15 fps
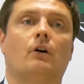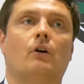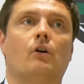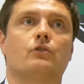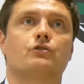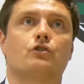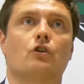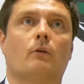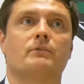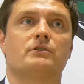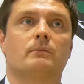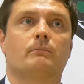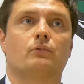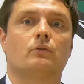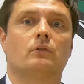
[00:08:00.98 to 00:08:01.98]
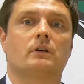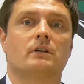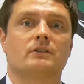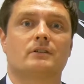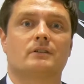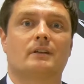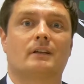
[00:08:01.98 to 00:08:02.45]
our job as a broker
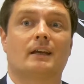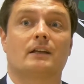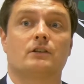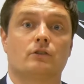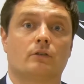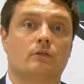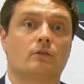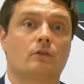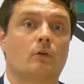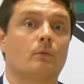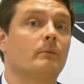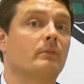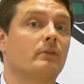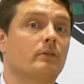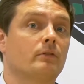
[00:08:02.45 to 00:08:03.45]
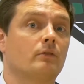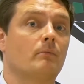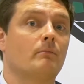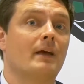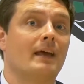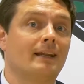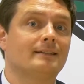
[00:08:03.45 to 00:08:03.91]
is to guide you through it. We've been through it
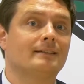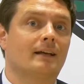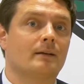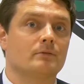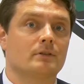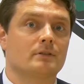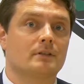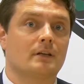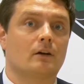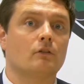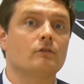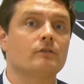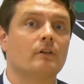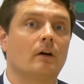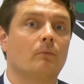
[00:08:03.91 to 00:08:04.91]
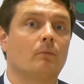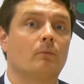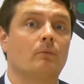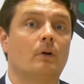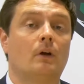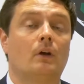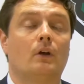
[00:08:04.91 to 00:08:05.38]
many times ourselves, and
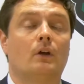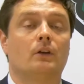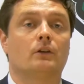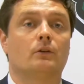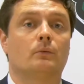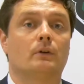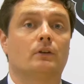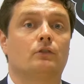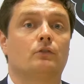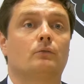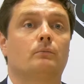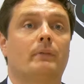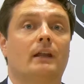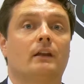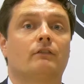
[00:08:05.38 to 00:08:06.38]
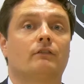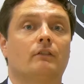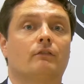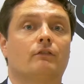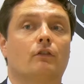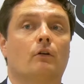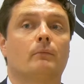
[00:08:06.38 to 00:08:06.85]
you benefit
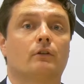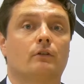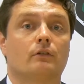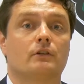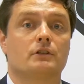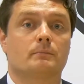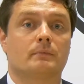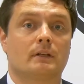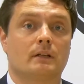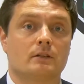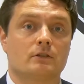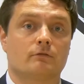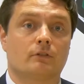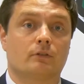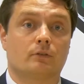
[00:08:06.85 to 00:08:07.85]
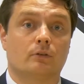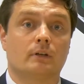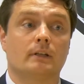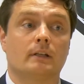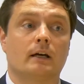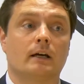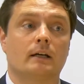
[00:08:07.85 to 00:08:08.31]
from our experience for
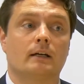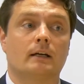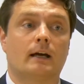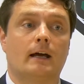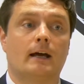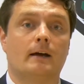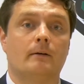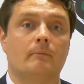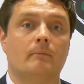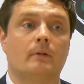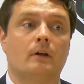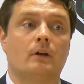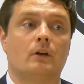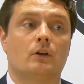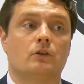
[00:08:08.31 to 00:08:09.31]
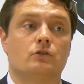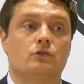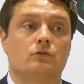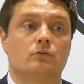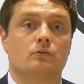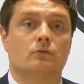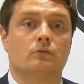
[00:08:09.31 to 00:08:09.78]
doing that.
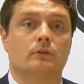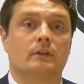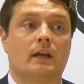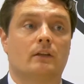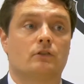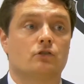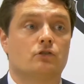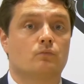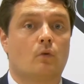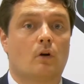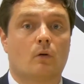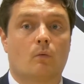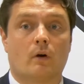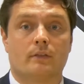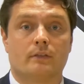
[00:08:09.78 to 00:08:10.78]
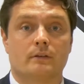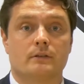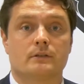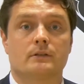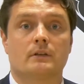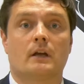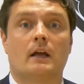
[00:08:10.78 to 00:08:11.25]
So yeah, just work with
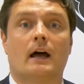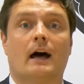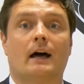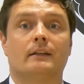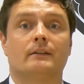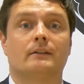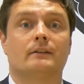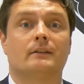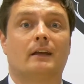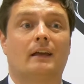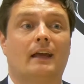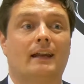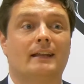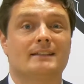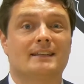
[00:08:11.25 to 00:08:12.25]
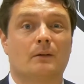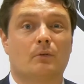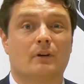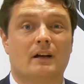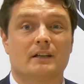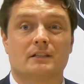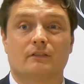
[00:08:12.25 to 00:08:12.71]
us, and anytime we're
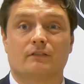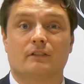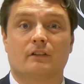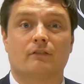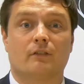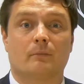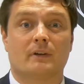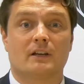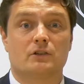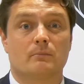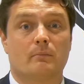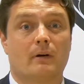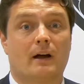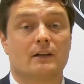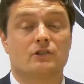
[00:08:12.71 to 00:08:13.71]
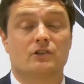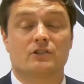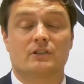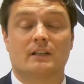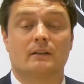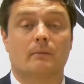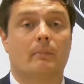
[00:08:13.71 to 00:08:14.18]
asking for information back, just
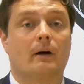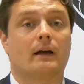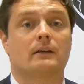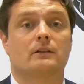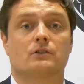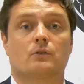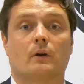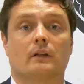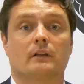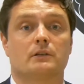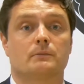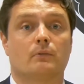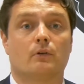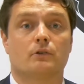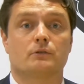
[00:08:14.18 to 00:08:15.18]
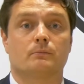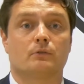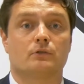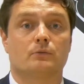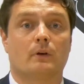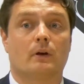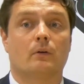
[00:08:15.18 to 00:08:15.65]
send it back as quickly as possible
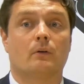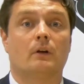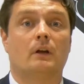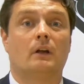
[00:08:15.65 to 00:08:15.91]
as well.